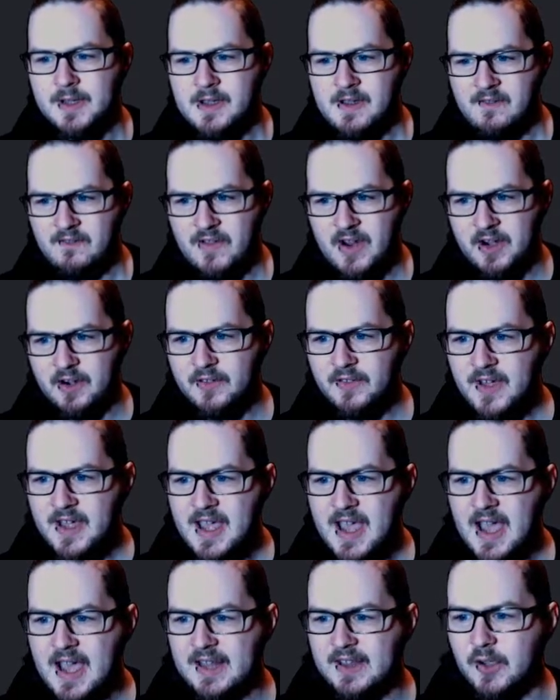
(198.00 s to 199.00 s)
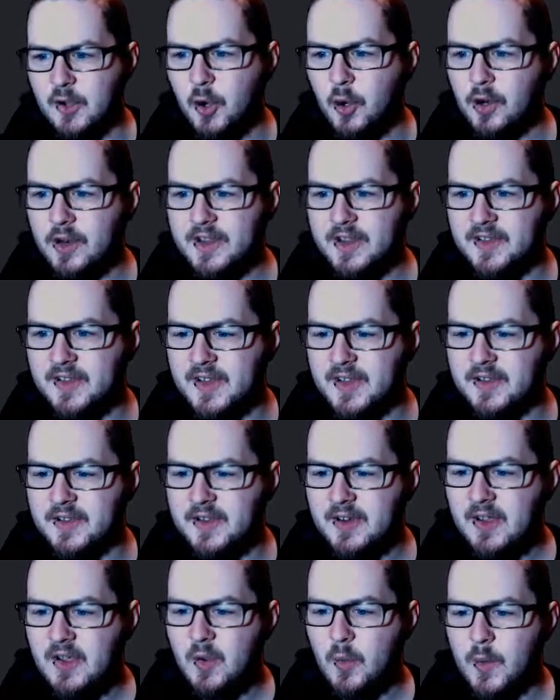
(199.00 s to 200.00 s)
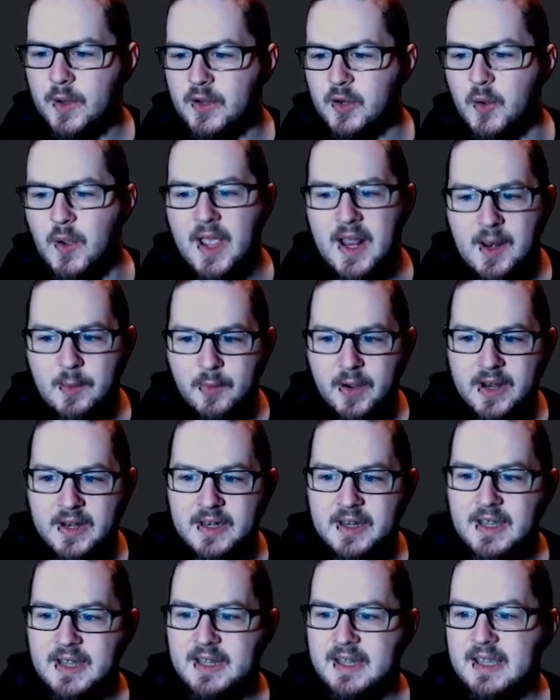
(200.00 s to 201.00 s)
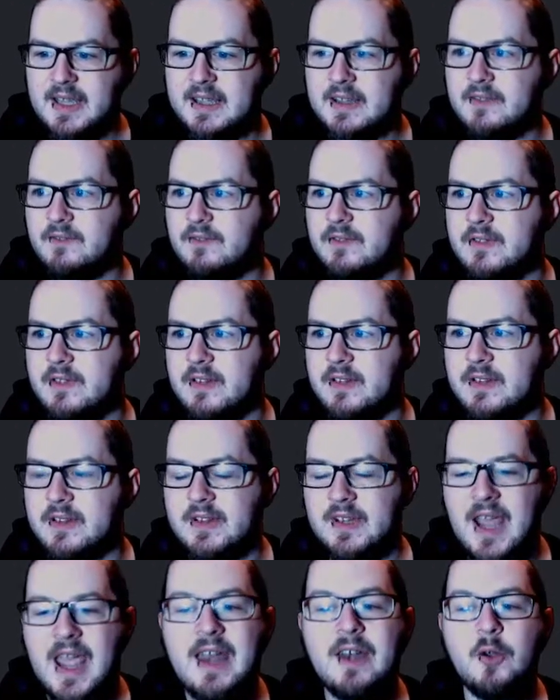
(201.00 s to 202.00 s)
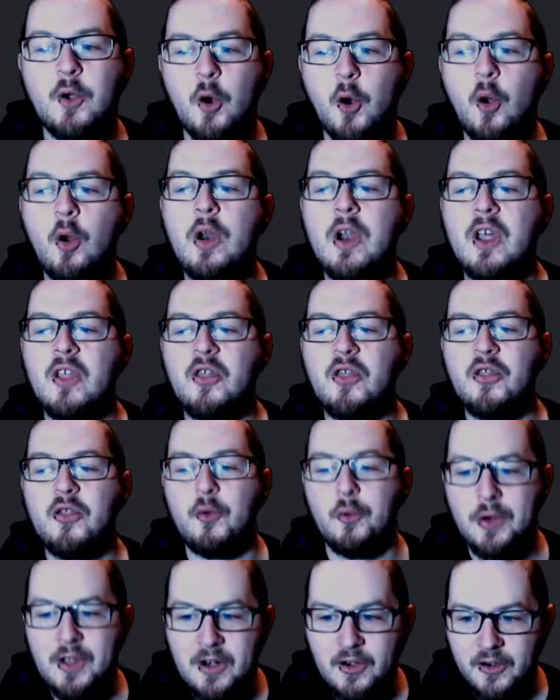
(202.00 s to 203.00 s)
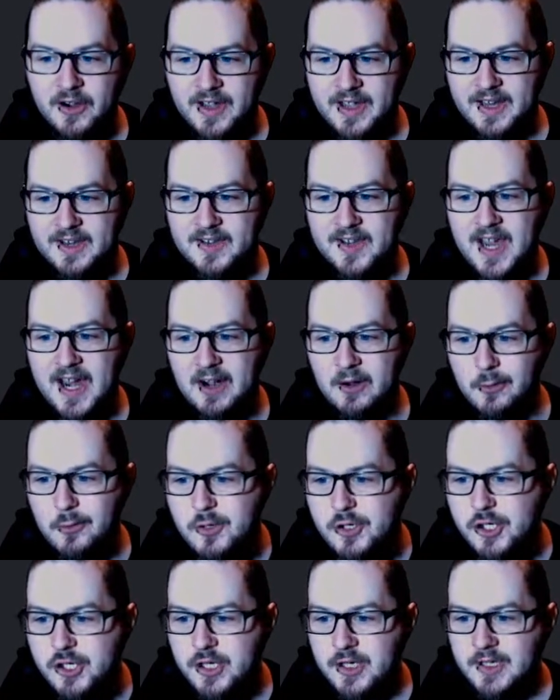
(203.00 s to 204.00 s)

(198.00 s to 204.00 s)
fair enough. And the goal of the season went to Hillenbrand in the 10-goal thriller against Carluche.